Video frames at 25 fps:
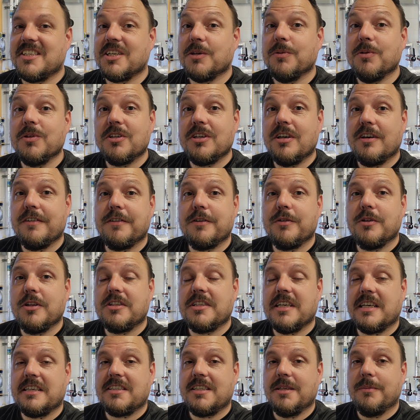So we'll go through
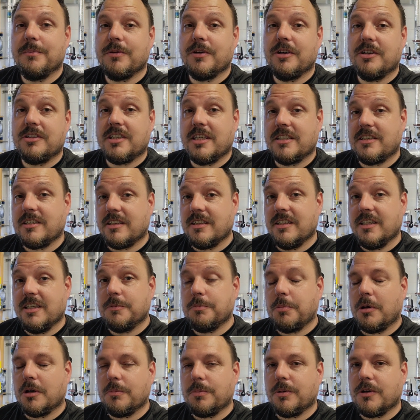the testing process on
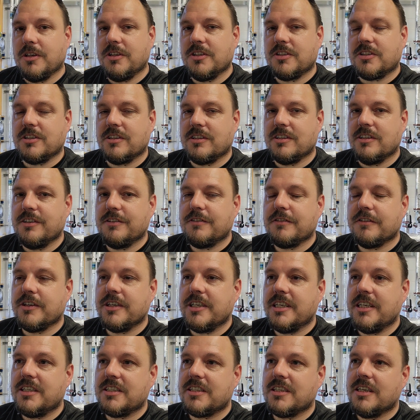these PodPoint Solo
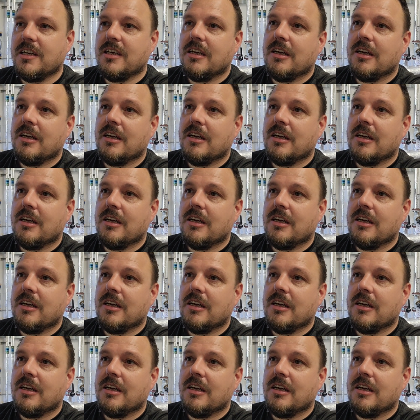3s.